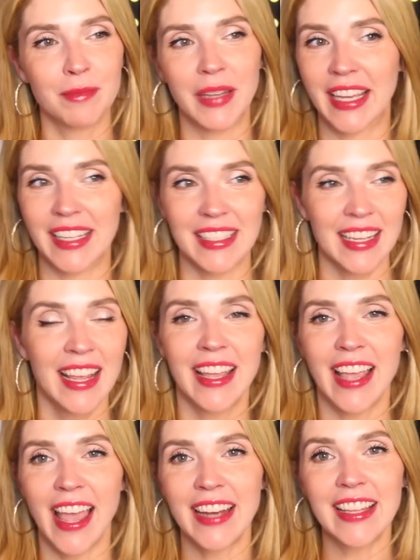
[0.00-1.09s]
because
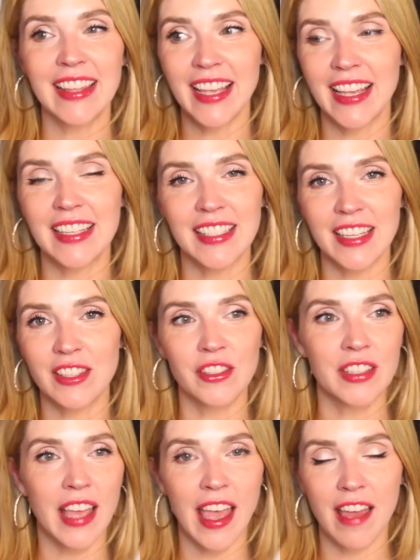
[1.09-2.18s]
anything his
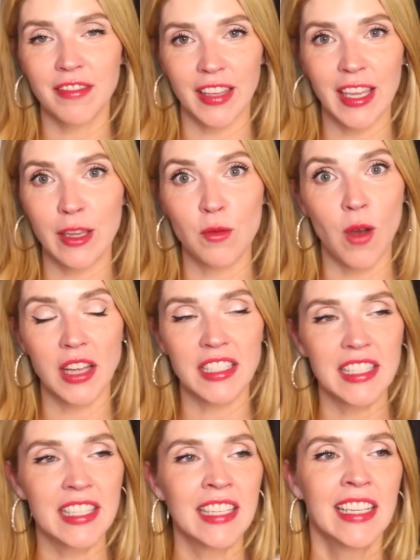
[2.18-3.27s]
sisters have, he
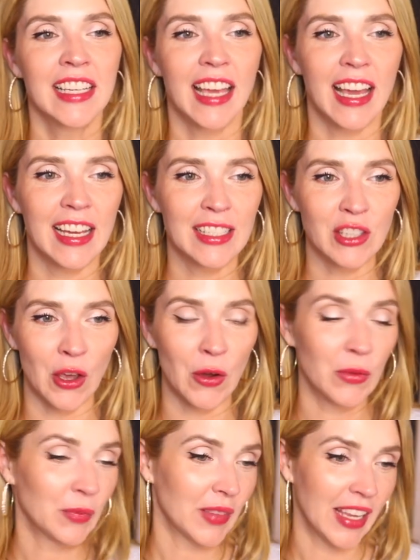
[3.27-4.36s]
wants. Uh,
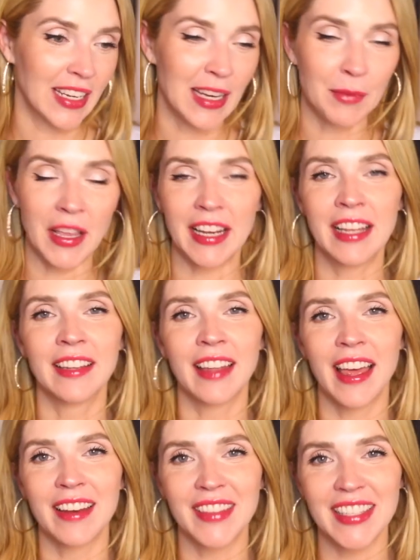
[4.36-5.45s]
so he ended up getting a
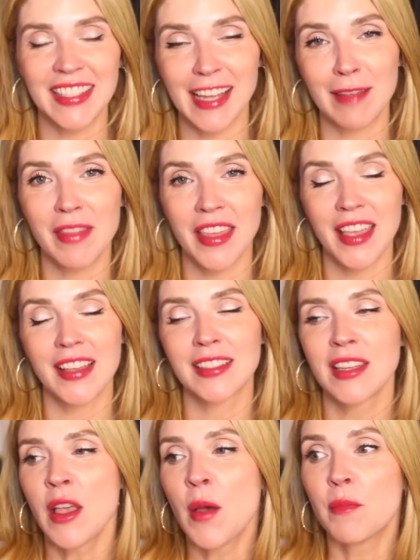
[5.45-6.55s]
lot of the same
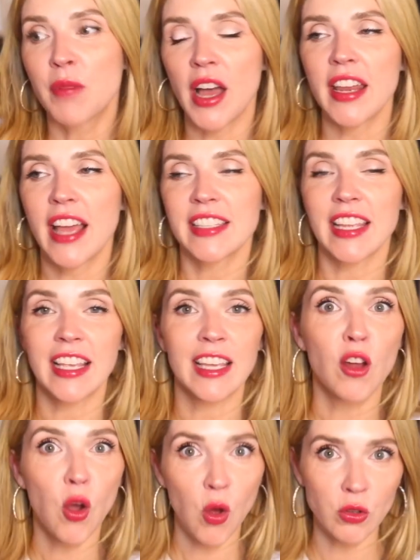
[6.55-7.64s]
things. But as they
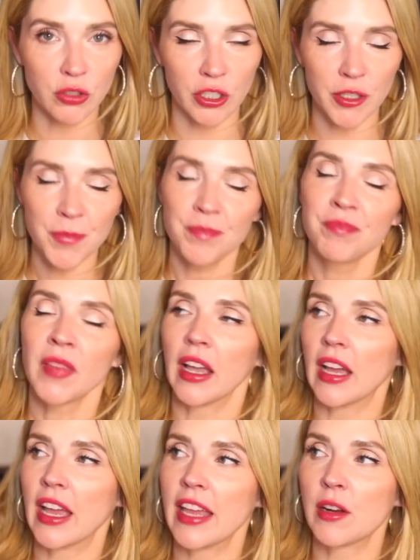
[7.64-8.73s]
get older,
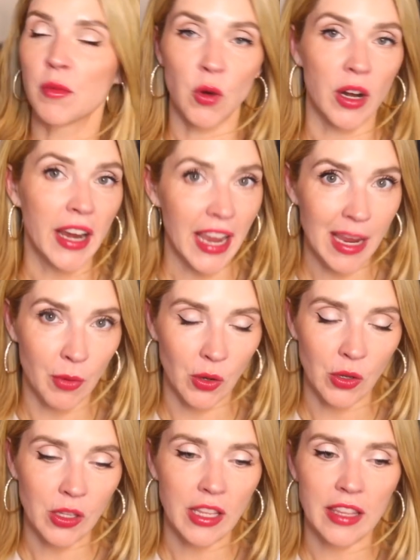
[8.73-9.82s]
uh, and are more
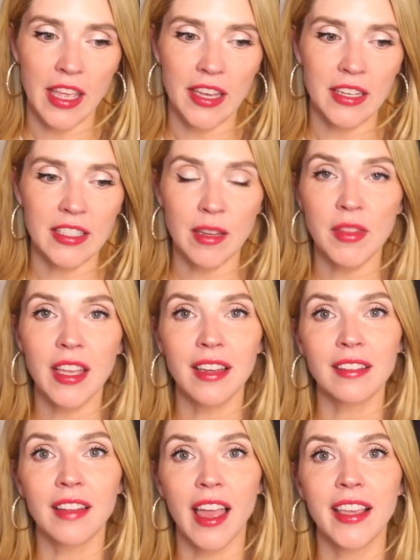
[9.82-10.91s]
able than something
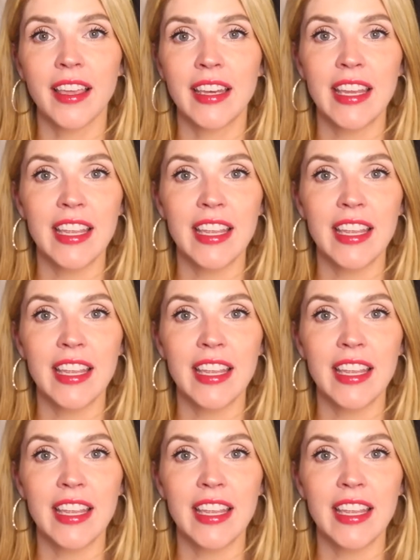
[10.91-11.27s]
like an